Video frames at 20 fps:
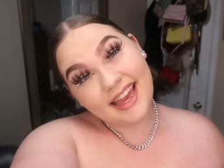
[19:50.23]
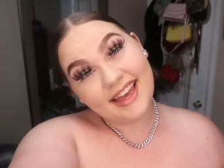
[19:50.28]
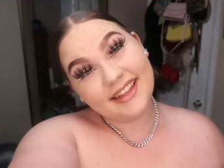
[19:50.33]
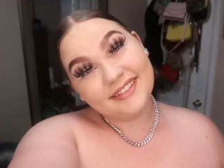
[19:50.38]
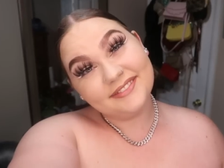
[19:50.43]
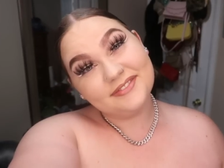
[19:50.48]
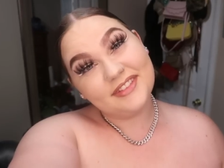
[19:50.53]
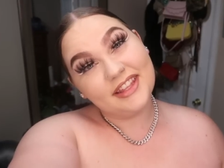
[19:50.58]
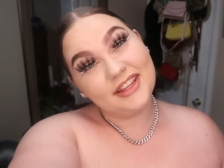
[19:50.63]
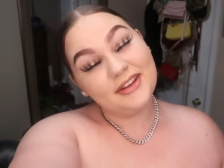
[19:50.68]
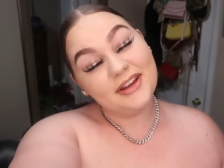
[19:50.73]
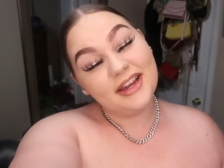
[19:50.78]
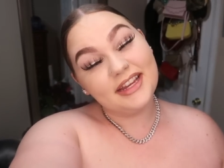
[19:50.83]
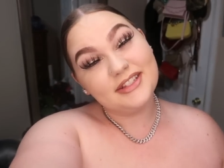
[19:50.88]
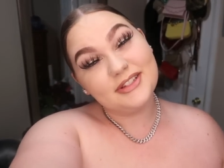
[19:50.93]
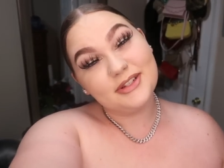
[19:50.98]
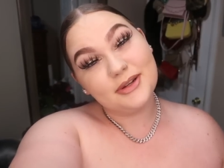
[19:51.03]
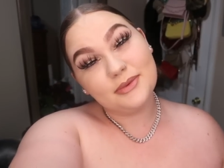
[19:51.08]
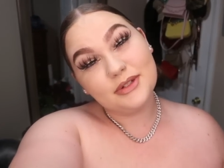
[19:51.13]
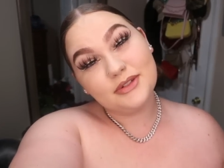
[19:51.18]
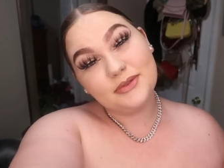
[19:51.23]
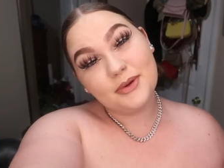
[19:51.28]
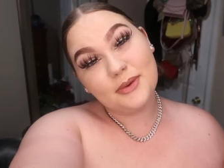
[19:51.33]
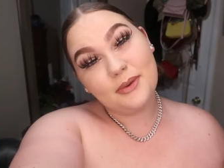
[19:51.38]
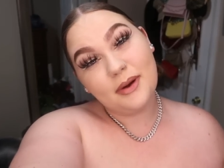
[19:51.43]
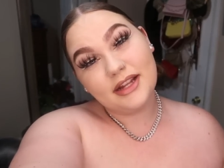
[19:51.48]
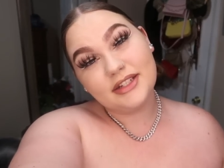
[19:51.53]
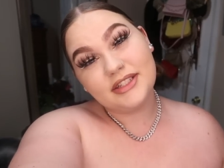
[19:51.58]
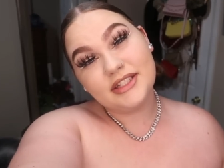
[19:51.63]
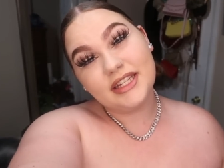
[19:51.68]
yeah. thank you guys so much for
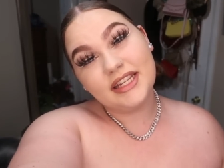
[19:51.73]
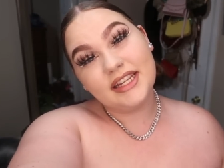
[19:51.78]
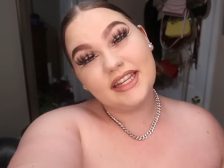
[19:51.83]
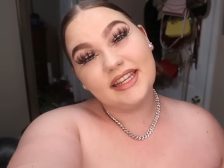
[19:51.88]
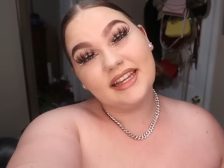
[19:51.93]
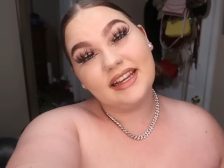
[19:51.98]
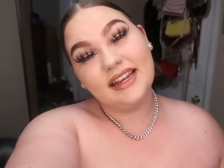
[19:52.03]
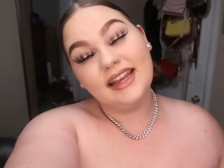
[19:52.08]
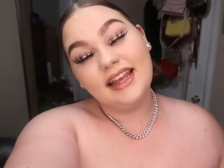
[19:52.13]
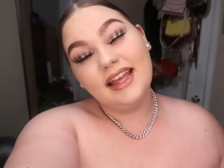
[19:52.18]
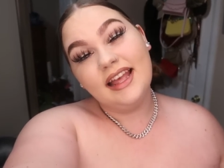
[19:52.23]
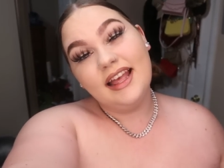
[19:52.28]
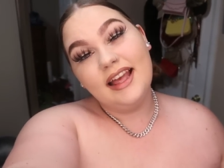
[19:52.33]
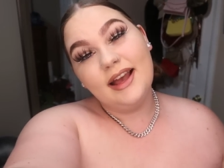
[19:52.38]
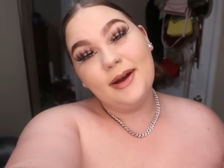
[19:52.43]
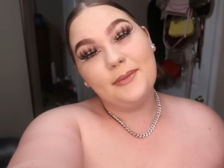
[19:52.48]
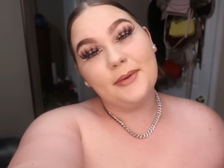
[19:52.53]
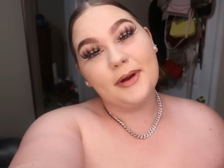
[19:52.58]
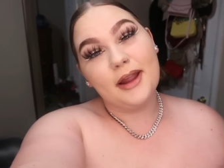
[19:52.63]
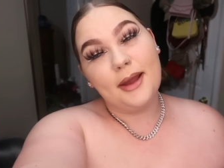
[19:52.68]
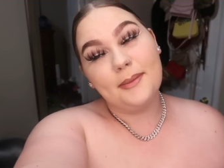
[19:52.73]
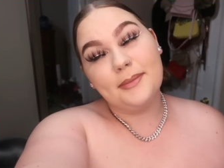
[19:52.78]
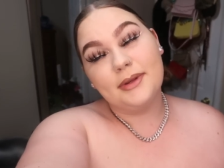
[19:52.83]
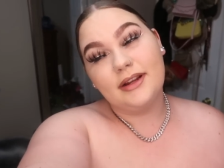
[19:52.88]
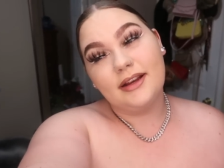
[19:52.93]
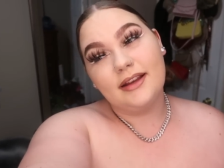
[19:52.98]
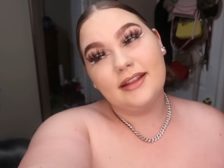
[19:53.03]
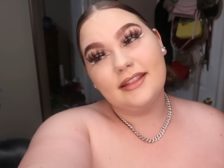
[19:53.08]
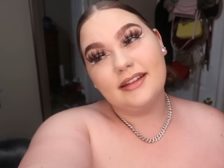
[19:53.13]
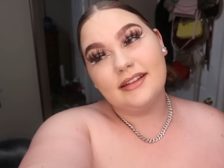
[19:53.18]
watching. We're coming
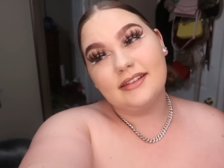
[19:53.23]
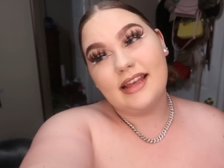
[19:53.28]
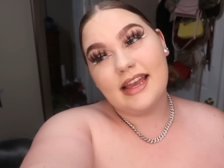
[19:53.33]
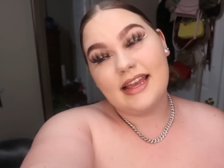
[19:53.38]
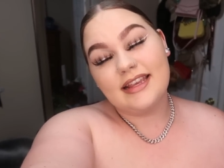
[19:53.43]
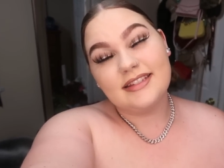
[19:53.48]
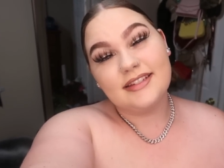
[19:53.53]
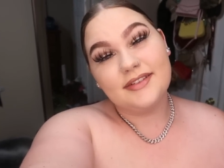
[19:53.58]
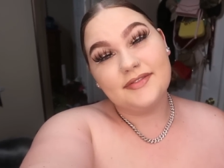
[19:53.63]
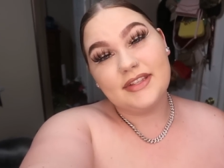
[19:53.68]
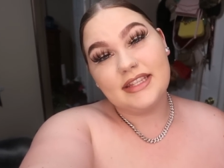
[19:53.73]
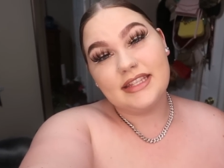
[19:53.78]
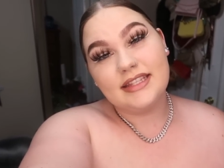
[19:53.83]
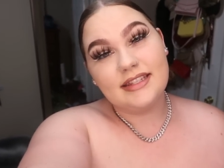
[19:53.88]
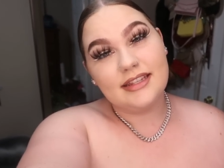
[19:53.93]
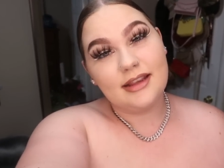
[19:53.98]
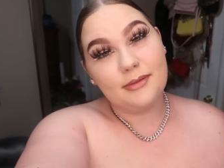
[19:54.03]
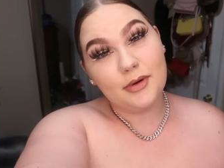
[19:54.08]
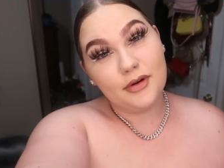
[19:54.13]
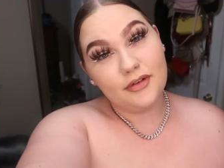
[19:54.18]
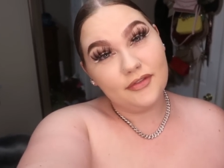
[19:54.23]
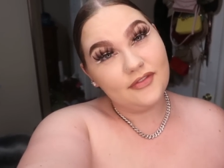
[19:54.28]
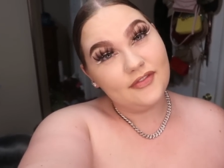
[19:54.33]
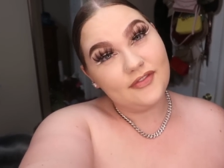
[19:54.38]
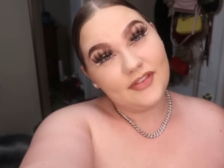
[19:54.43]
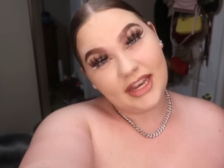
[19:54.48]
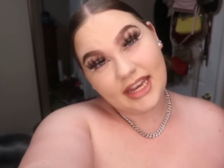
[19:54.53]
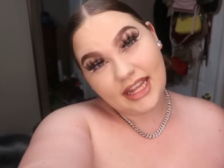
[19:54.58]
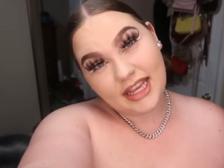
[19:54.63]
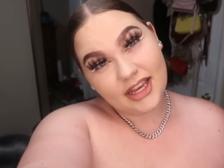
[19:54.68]
on the last of these summer
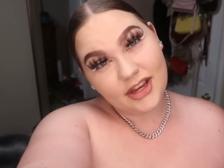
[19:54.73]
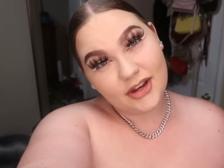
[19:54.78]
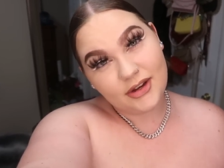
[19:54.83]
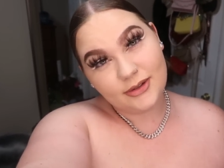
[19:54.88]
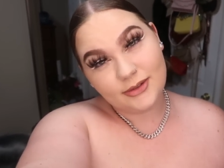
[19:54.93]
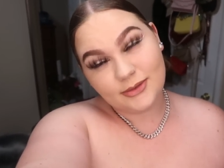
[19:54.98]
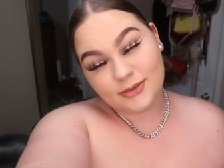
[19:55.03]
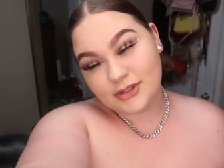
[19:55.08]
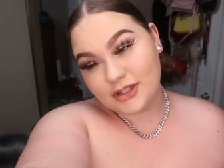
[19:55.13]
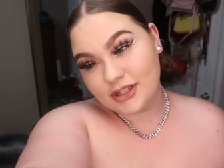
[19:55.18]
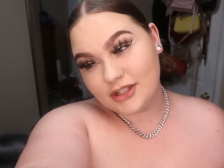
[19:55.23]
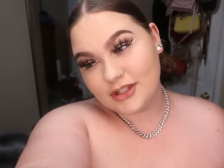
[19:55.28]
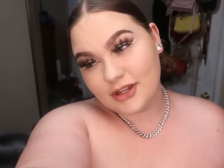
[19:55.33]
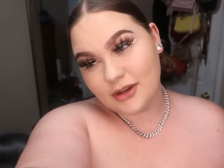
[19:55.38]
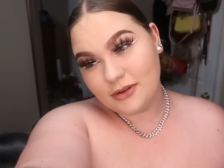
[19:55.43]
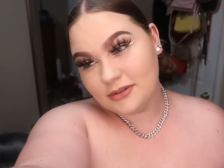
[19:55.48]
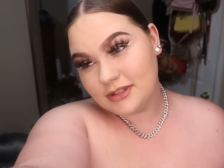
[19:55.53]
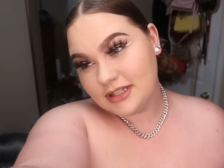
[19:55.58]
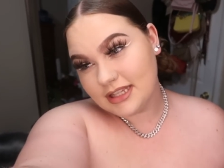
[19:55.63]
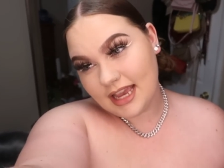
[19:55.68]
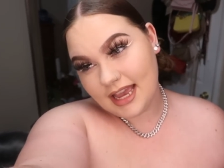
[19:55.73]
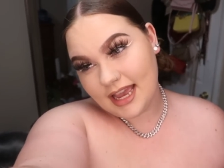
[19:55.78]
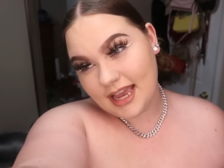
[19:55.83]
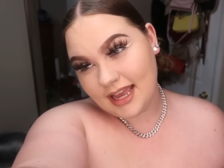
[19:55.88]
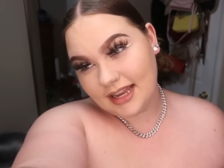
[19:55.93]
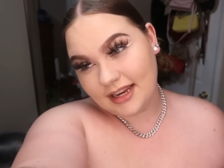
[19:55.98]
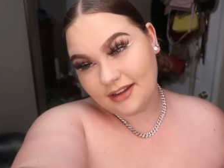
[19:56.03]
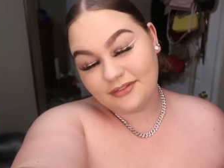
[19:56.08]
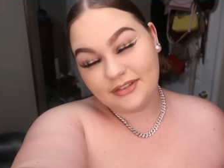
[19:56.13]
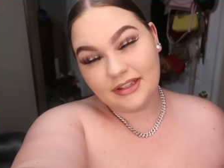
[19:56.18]
videos, which is so
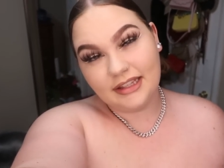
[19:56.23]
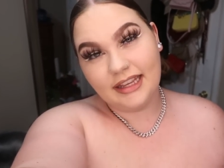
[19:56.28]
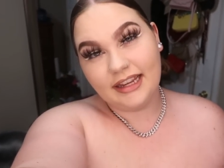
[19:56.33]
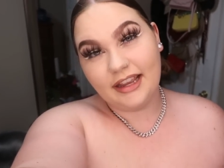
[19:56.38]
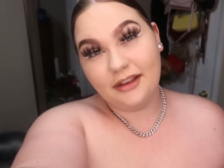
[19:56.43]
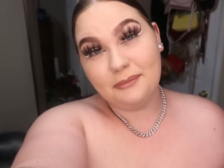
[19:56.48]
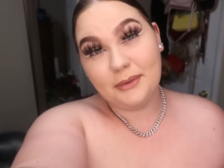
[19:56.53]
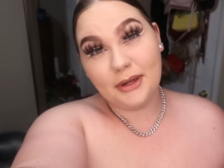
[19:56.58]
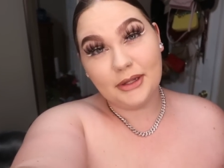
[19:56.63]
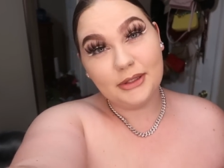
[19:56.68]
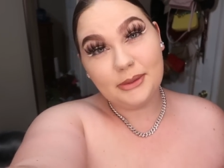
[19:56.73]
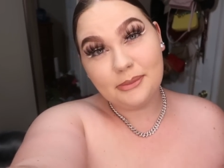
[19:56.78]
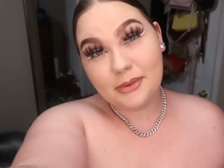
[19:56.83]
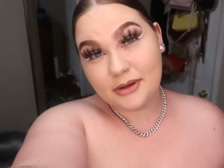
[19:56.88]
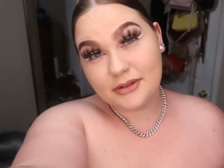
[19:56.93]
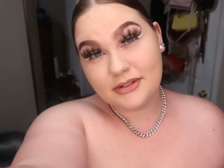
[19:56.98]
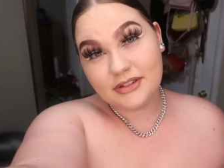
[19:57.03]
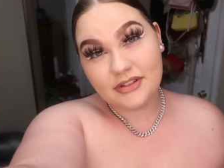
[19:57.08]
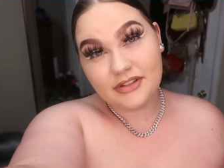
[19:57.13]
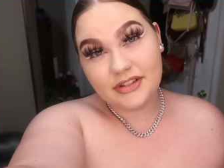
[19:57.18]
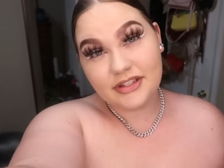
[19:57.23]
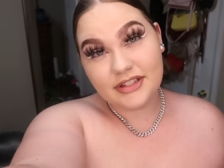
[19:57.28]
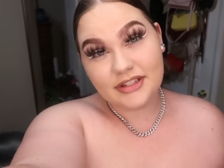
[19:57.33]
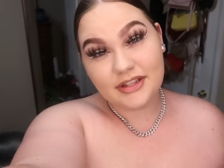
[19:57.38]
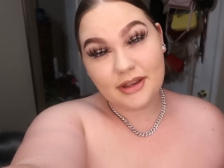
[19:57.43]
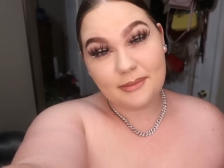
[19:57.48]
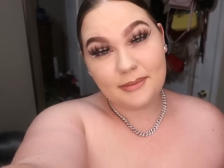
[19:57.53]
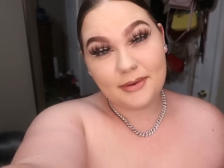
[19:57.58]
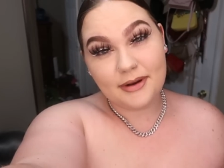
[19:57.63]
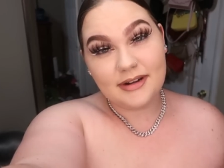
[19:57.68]
sad. I feel like I barely posted this
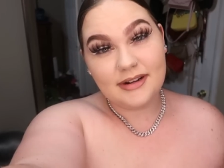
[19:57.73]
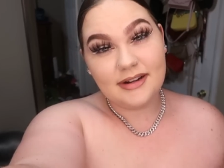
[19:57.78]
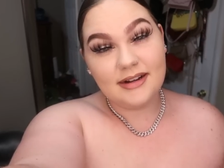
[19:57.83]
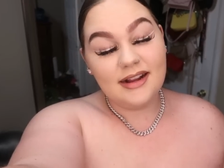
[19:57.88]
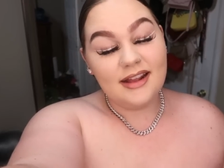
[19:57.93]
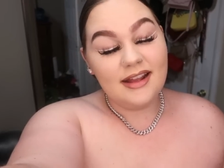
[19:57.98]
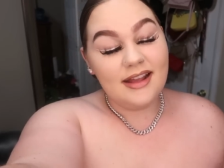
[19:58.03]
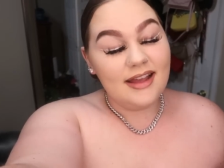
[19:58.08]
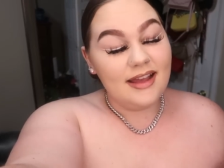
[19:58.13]
summer.